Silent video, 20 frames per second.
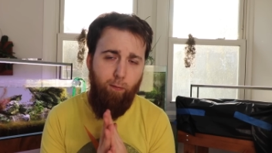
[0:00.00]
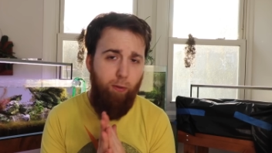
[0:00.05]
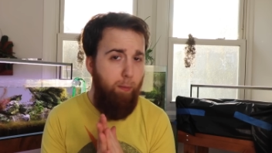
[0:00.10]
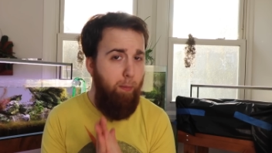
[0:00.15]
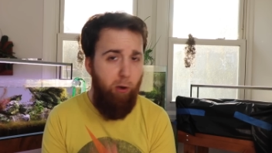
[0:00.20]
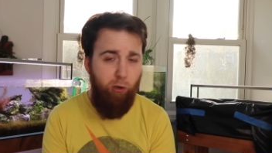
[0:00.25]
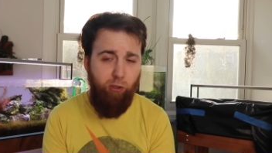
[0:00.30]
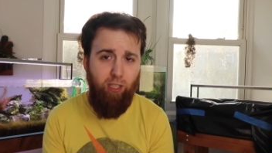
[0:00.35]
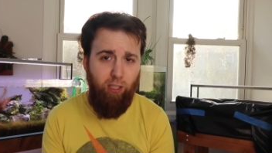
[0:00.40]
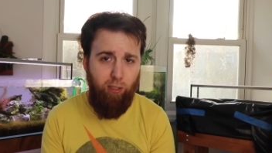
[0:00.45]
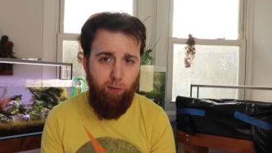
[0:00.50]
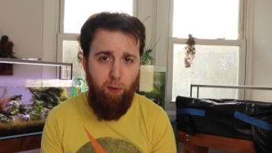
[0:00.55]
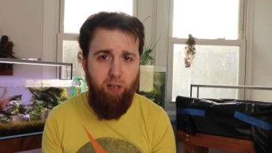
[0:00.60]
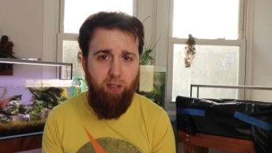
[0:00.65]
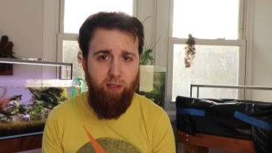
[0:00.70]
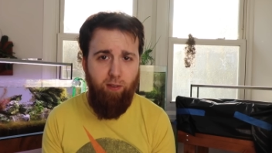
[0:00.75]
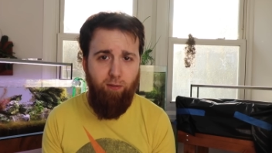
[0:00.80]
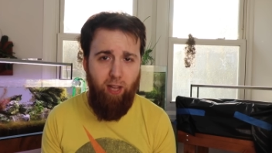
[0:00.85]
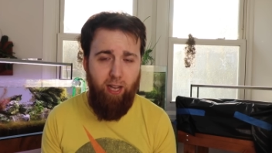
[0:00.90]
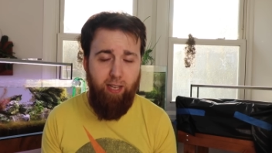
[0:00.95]
the most
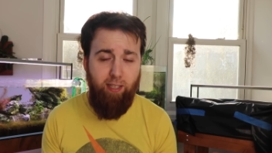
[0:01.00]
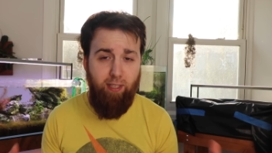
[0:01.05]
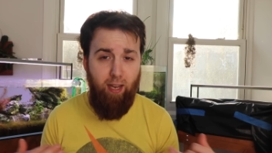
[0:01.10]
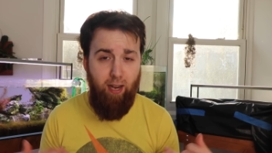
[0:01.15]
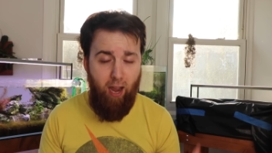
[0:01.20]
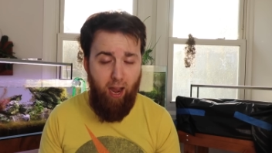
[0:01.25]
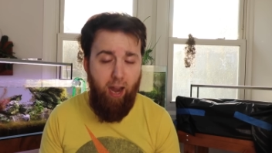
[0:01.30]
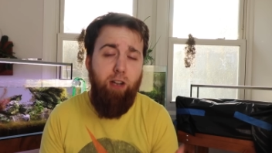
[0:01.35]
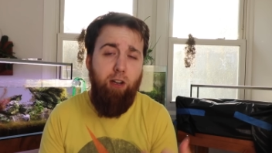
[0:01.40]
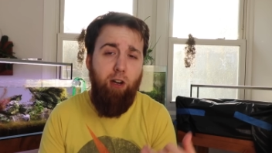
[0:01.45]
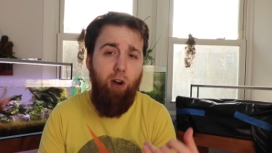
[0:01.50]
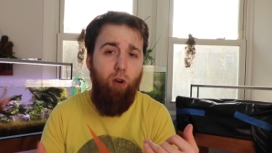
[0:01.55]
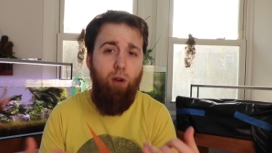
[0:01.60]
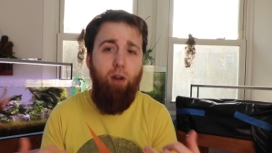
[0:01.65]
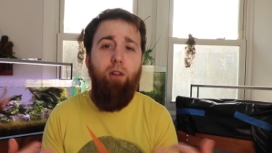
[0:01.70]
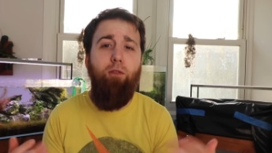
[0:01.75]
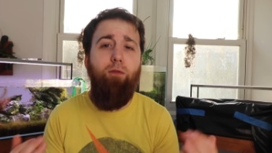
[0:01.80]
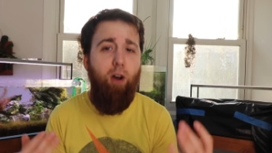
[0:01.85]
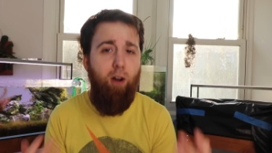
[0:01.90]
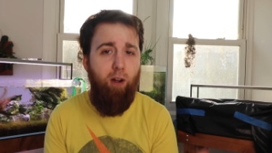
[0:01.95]
expensive lights that I know
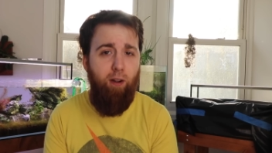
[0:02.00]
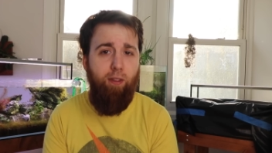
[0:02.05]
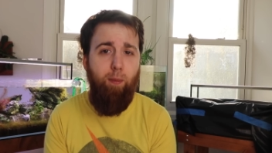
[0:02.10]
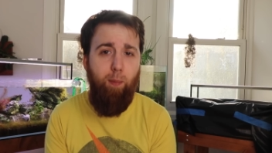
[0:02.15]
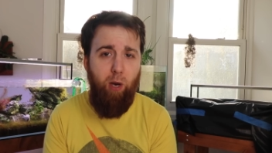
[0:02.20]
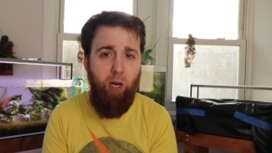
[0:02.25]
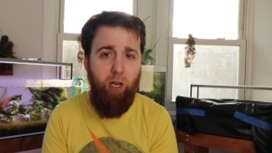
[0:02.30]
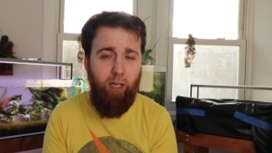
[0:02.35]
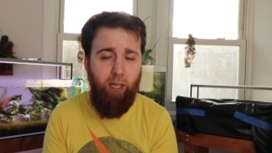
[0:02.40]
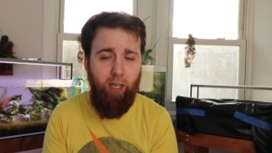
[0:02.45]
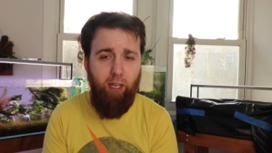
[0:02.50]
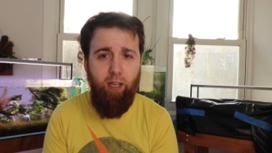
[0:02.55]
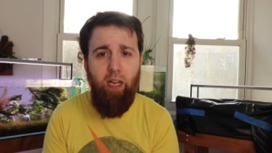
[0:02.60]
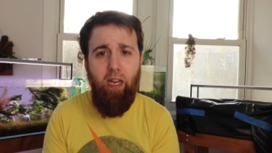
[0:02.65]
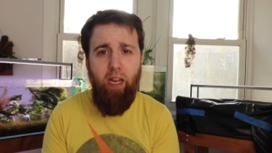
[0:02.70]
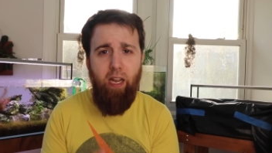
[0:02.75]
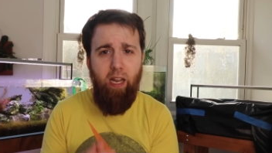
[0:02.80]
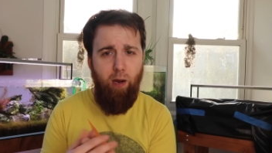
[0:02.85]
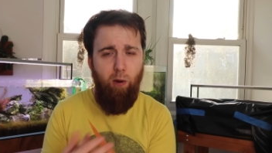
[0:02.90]
of on the market.